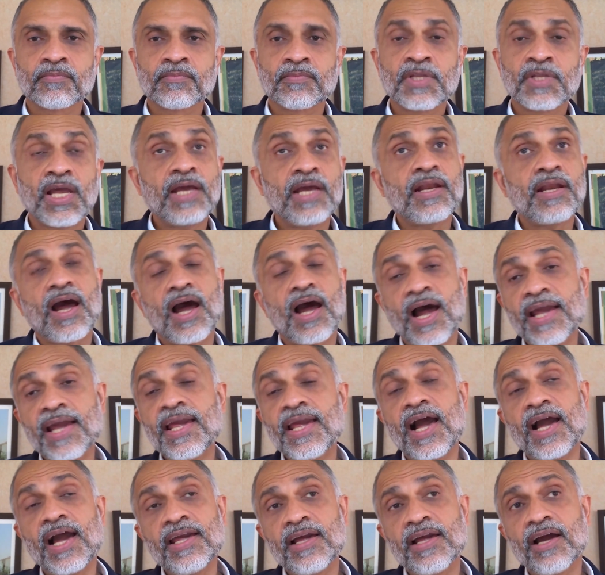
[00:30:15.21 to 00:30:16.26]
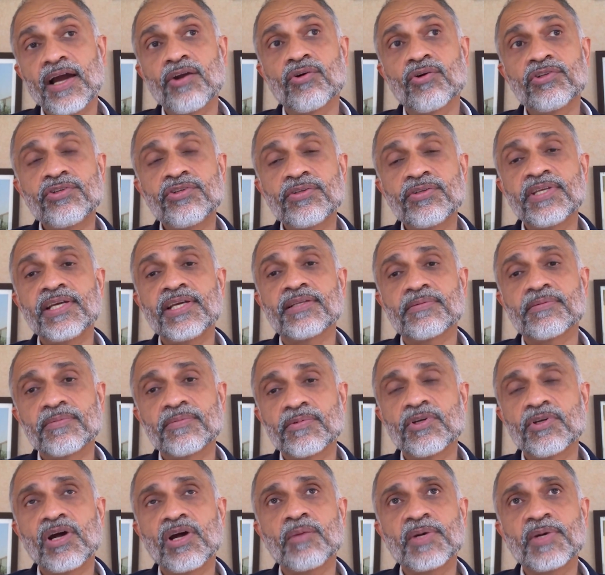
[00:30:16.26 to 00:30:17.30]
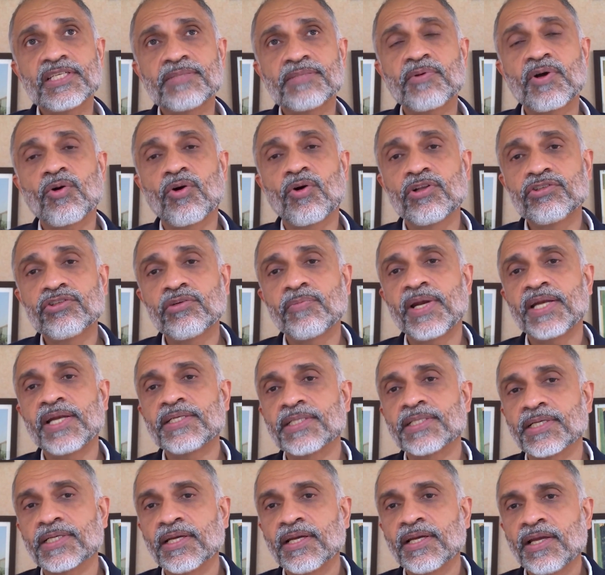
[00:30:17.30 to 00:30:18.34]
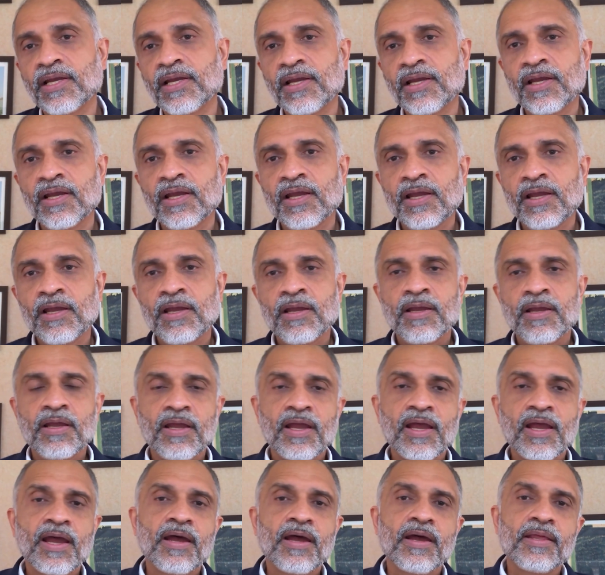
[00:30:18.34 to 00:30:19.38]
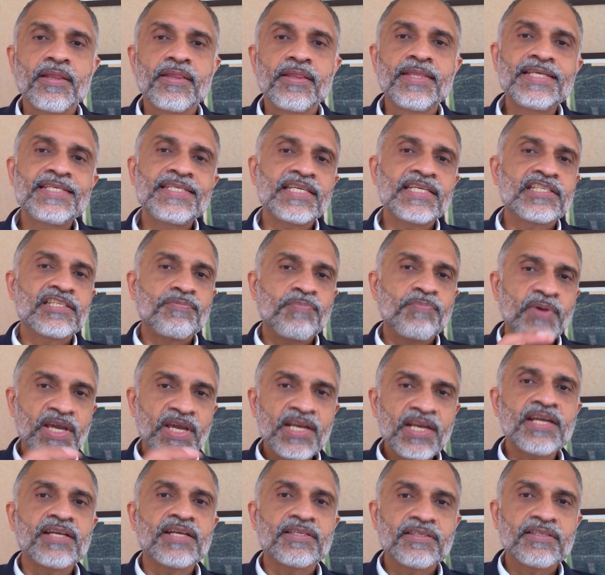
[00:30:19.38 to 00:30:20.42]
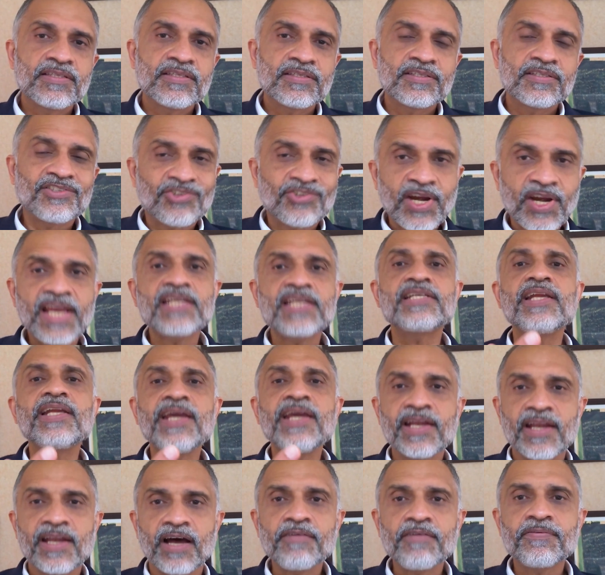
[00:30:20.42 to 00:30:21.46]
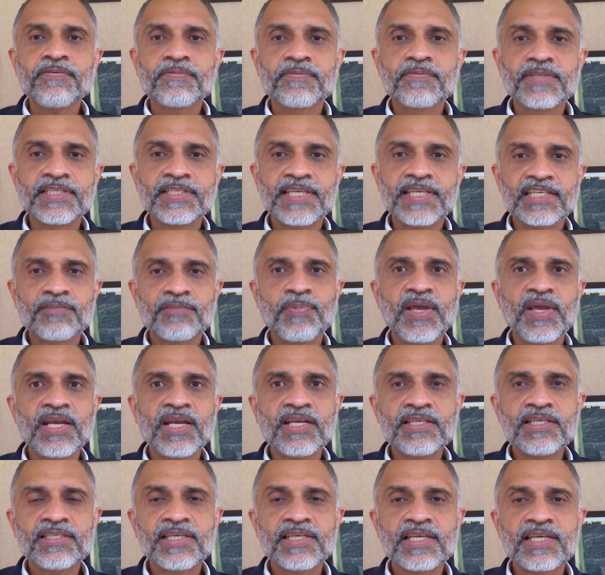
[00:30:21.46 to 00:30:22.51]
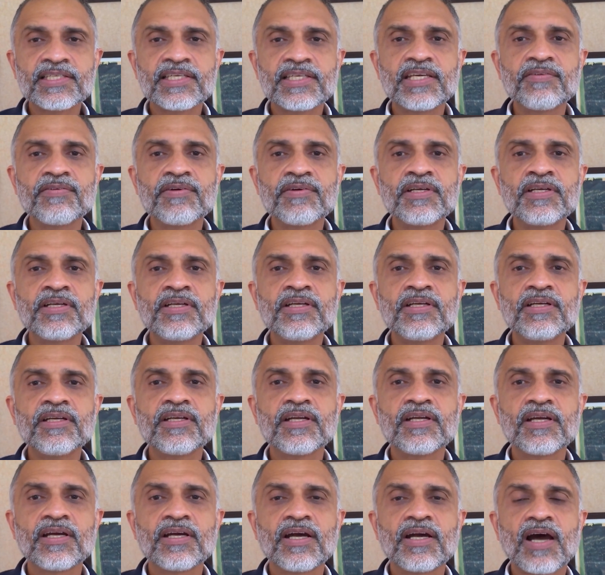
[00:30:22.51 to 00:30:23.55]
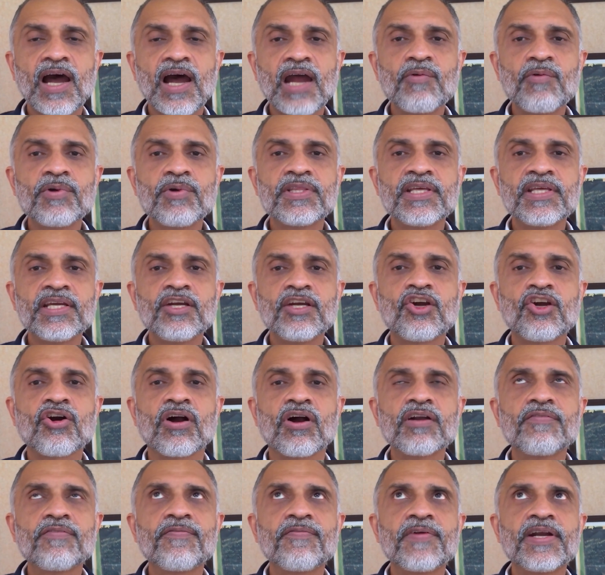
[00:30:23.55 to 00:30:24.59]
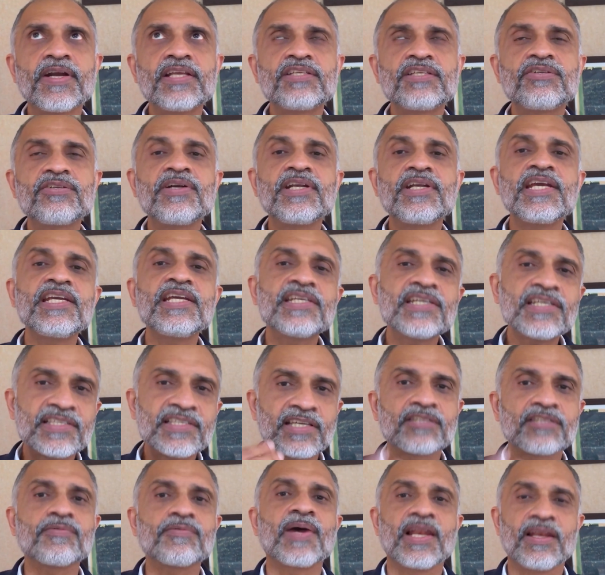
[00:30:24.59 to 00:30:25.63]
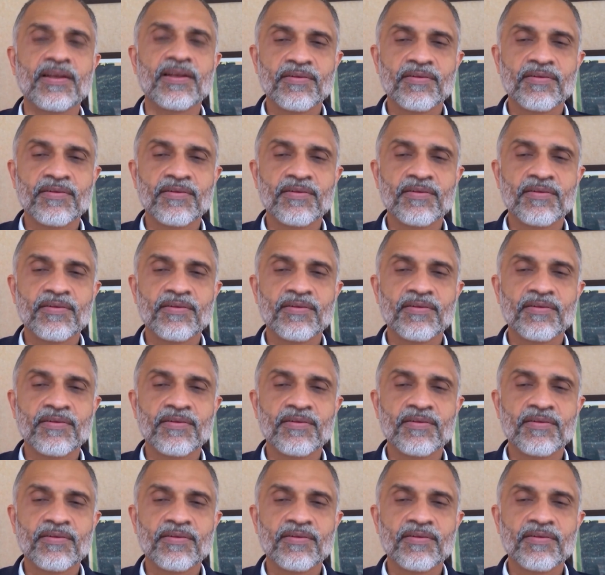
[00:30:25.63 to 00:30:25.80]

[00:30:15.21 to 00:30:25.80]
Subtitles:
And I also think, I must also mention this experience, strangely enough, this experience has given, I would think, confidence to teachers as well.